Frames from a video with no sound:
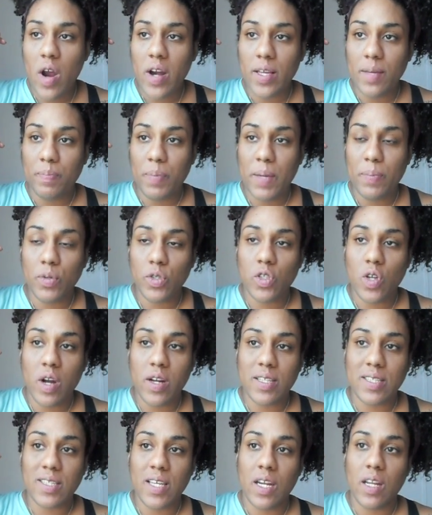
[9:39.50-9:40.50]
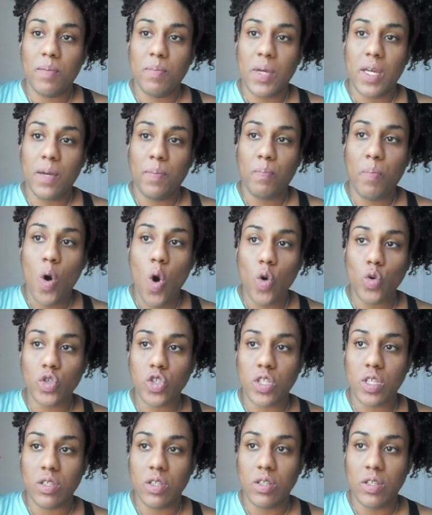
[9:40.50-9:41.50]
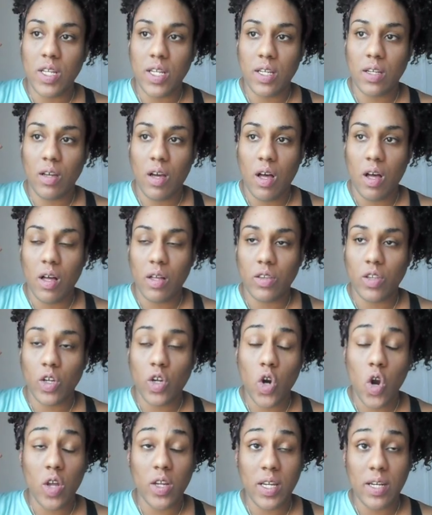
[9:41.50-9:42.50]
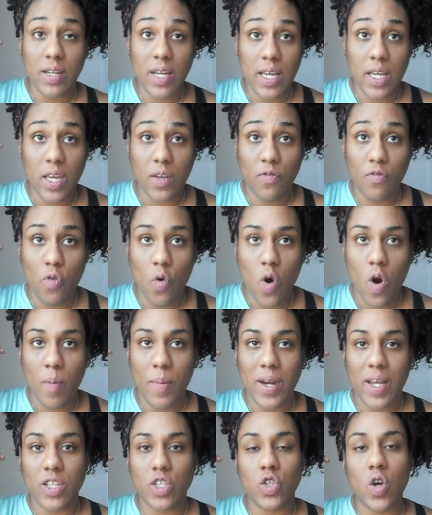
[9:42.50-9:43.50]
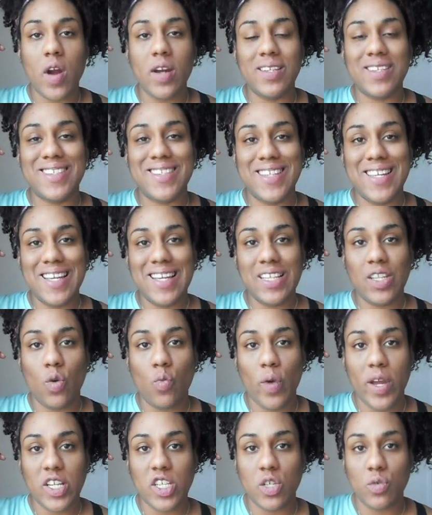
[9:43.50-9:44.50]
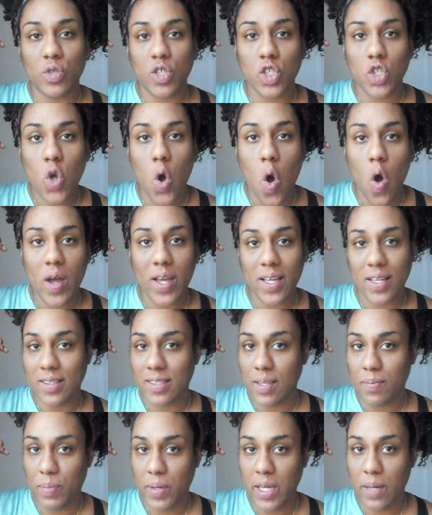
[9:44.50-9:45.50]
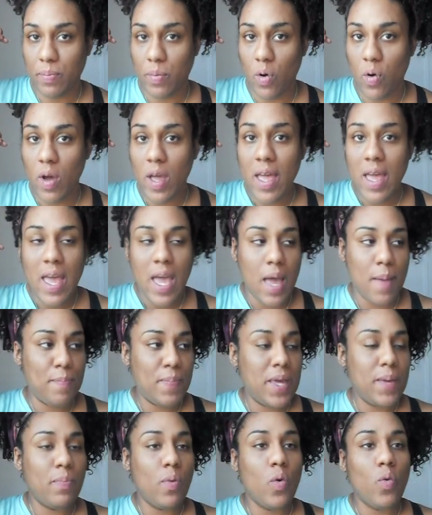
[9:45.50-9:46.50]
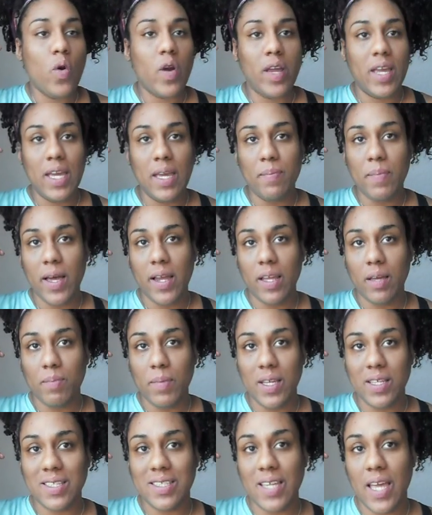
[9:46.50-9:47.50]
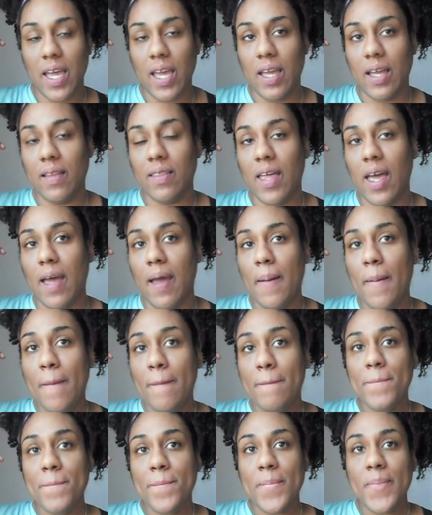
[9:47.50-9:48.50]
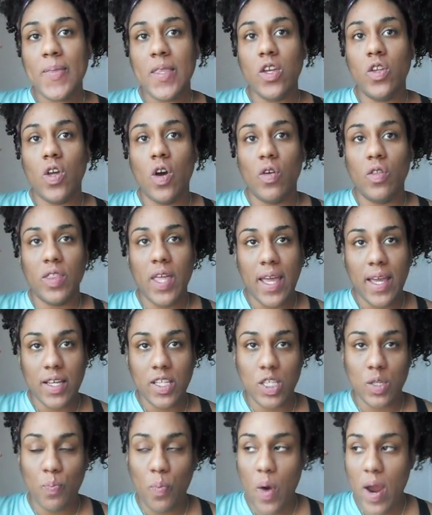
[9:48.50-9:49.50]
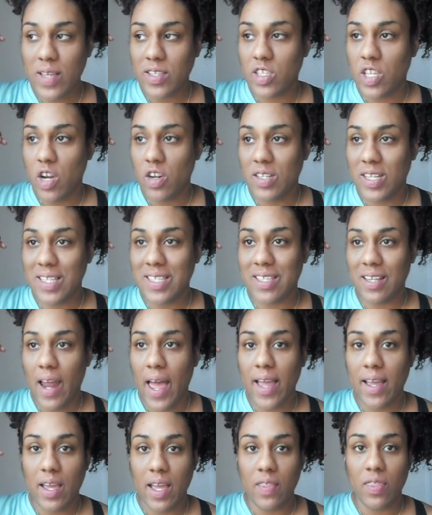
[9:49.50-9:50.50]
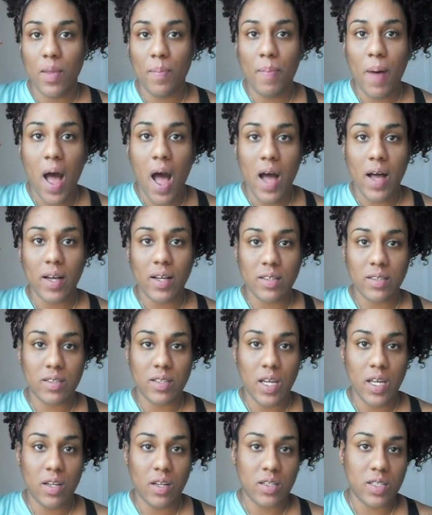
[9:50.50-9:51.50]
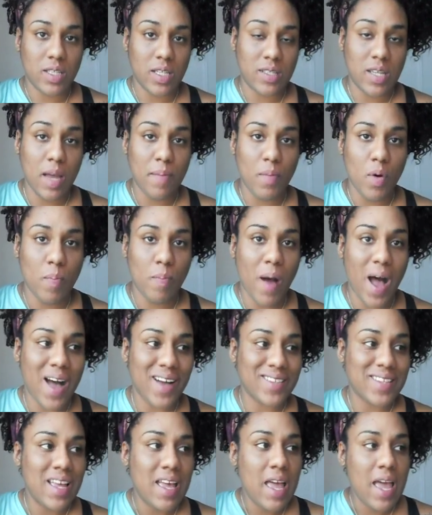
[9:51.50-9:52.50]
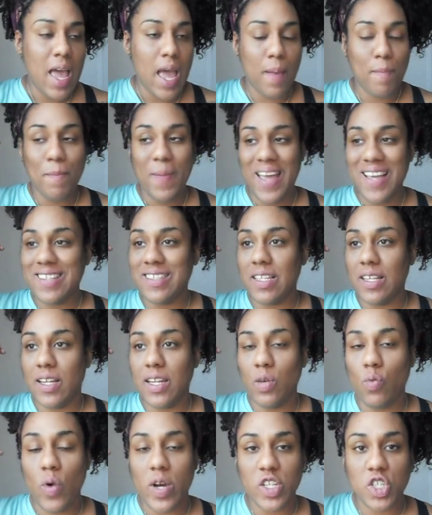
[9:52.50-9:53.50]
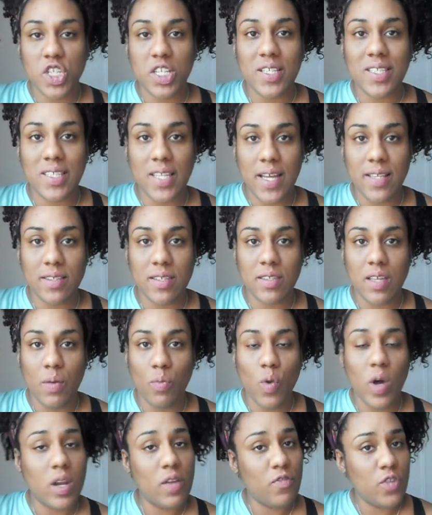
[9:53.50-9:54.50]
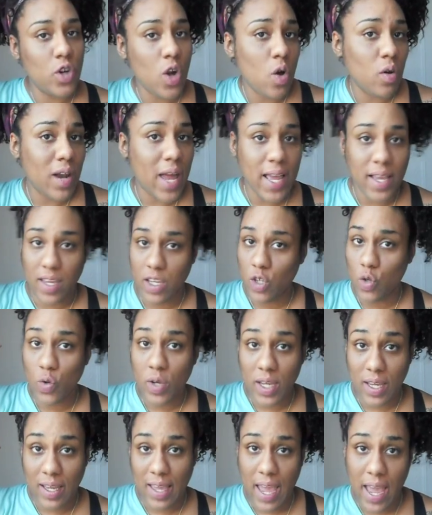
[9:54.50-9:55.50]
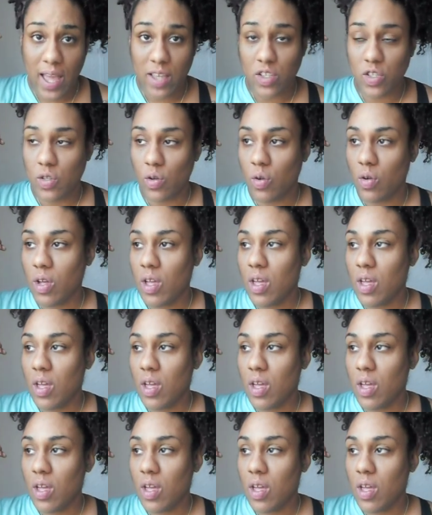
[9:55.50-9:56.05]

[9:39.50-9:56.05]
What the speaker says: people started sending me posts to the Curly Nikki forum, and I started seeing the way she was talking to people, and people were emailing me saying that They expressed their dislike in the box, in the September box. And basically what she said to them, well, if you don't like it, you can cancel.